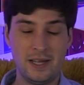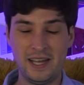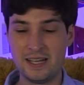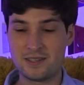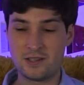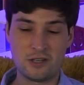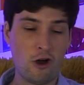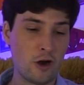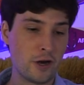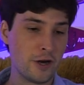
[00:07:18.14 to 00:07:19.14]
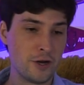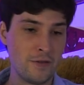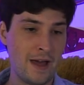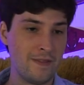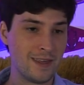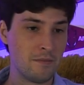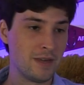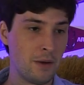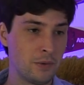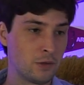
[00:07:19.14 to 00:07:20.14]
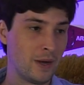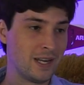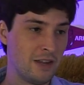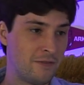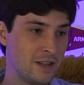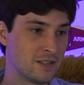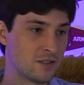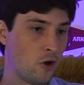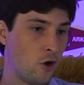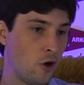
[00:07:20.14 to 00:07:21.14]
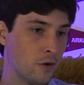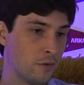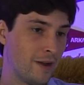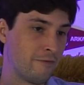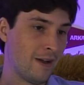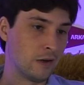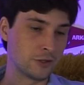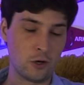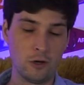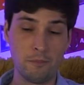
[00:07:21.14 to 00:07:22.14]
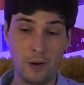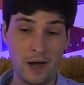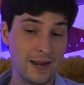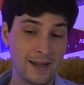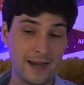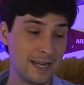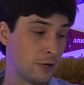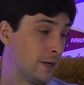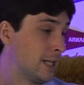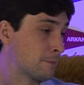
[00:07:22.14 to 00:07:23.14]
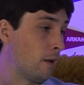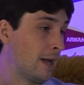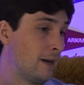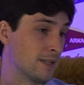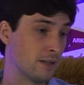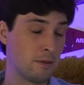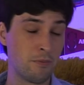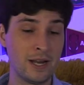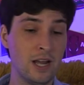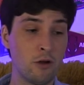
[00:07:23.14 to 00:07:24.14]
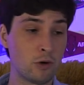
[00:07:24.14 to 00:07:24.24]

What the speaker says: It's hard to do that in the NBA with the way defense is called and the way fouls are called, but I agree that's probably how he's going to be played.